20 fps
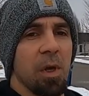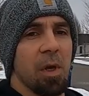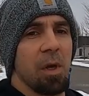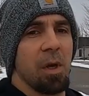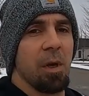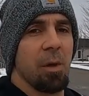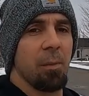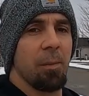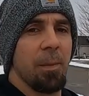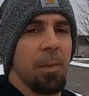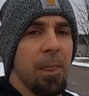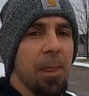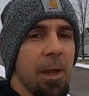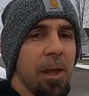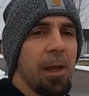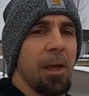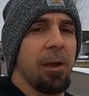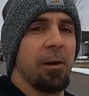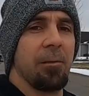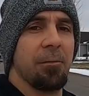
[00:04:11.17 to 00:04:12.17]

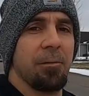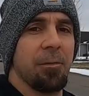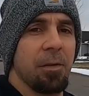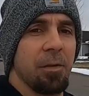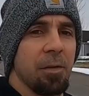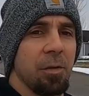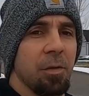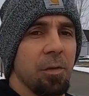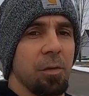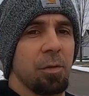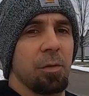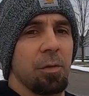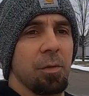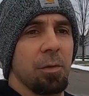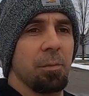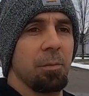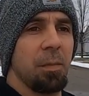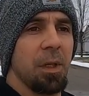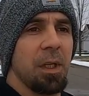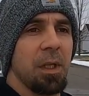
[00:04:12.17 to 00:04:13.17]
I have the new
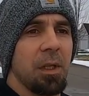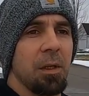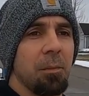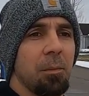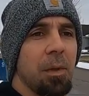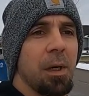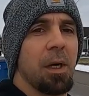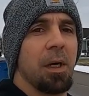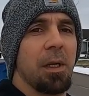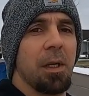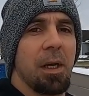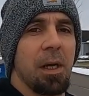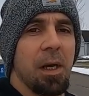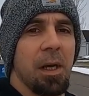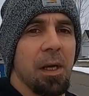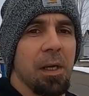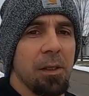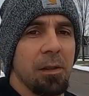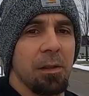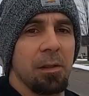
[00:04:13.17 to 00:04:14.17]
media mod
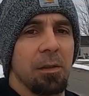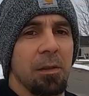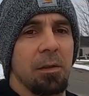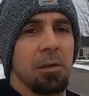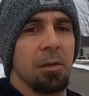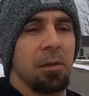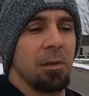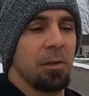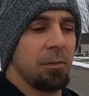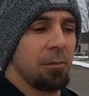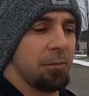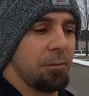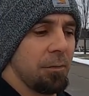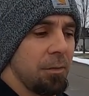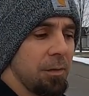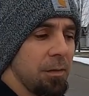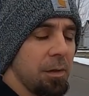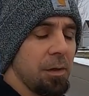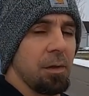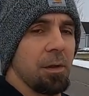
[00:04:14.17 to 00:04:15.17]
on
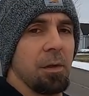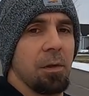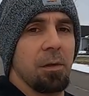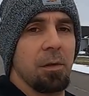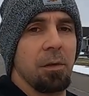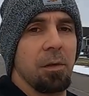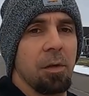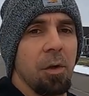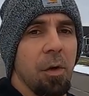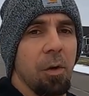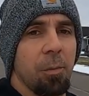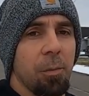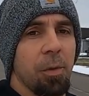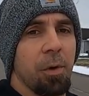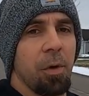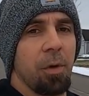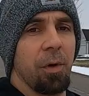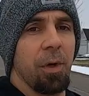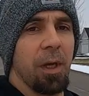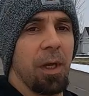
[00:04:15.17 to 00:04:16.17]
for the
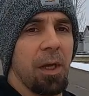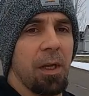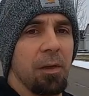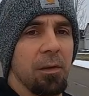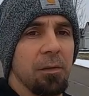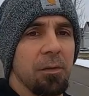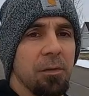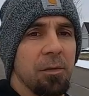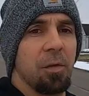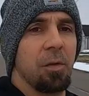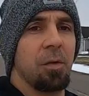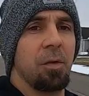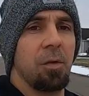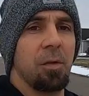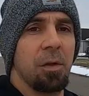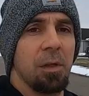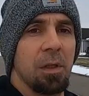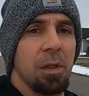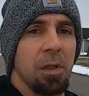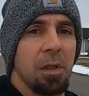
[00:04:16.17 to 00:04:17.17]
GoPro 8, so